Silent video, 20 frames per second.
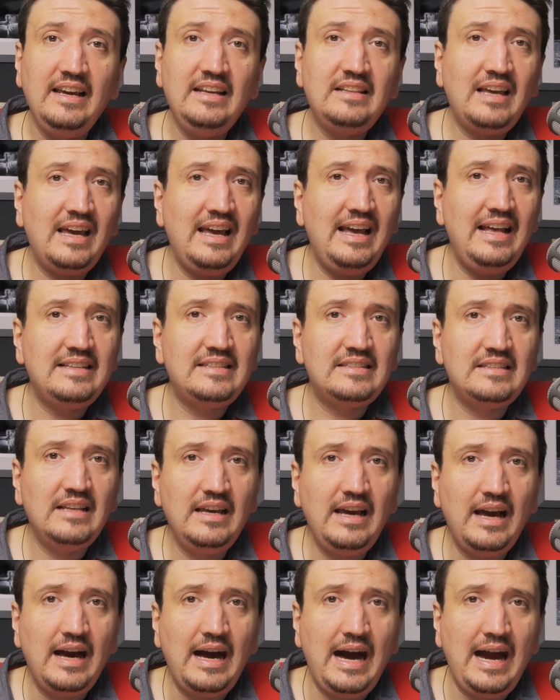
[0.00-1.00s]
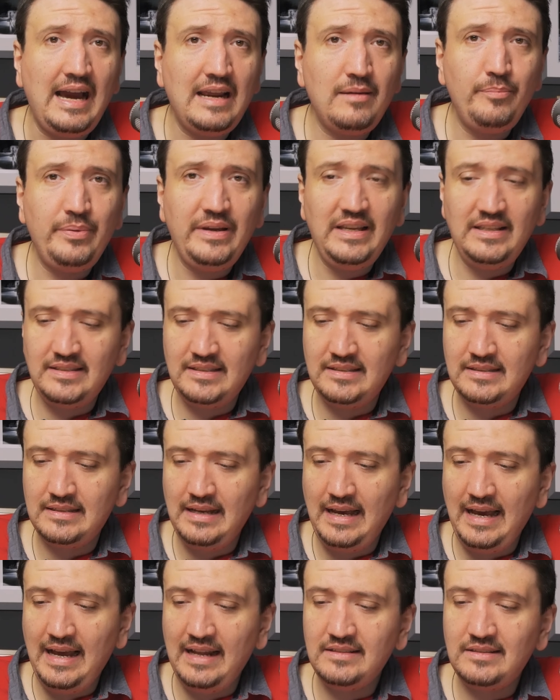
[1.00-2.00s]
it has IBIS
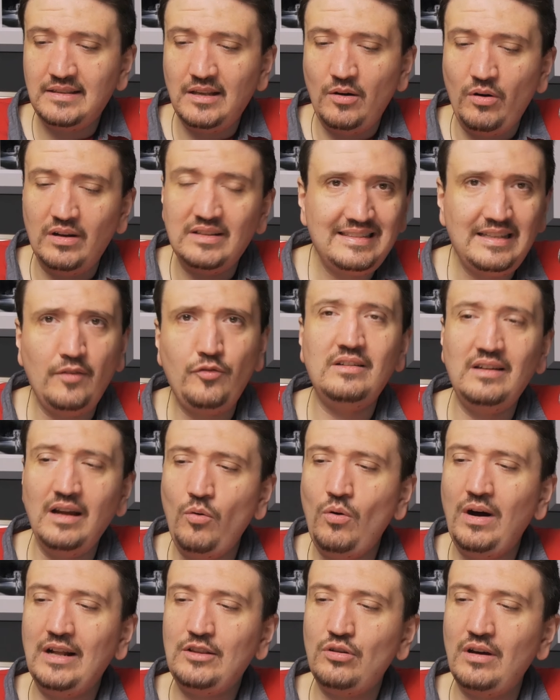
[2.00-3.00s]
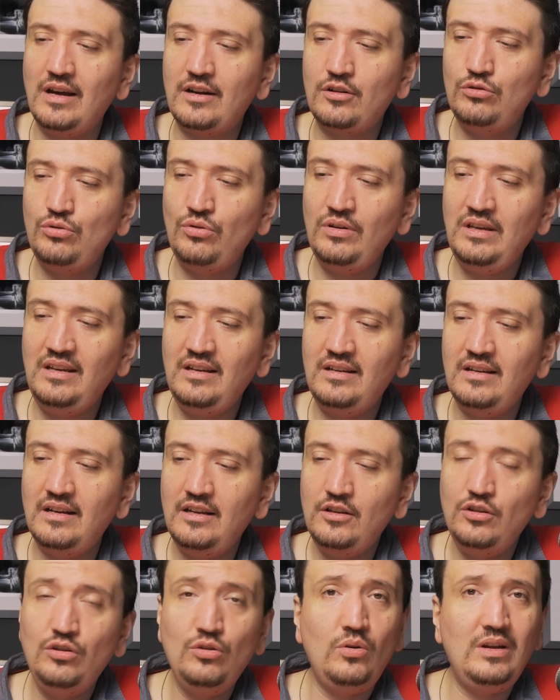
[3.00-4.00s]
and so on. So if you know what you are doing,
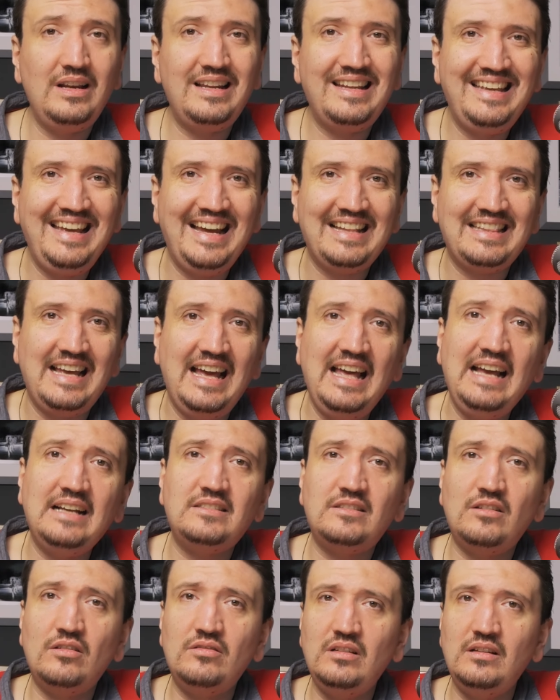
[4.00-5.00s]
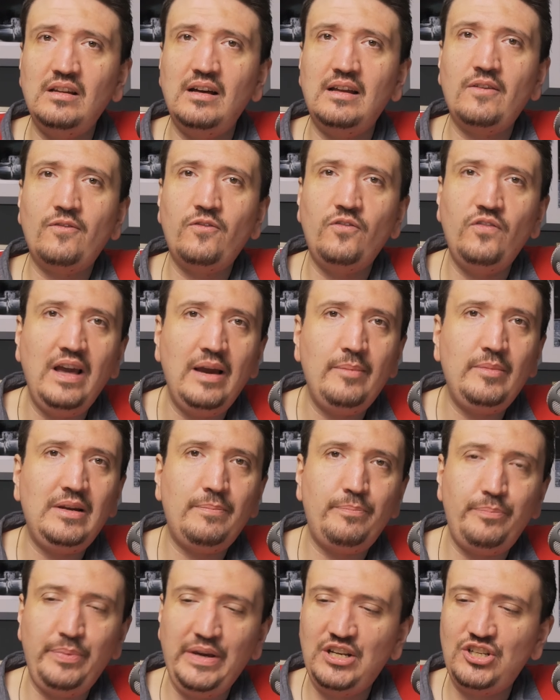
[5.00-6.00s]
you will get extraordinary family
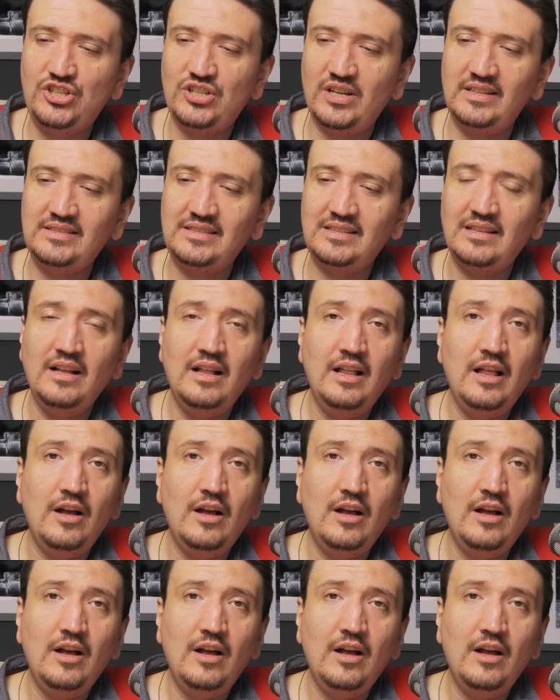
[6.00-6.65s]
pictures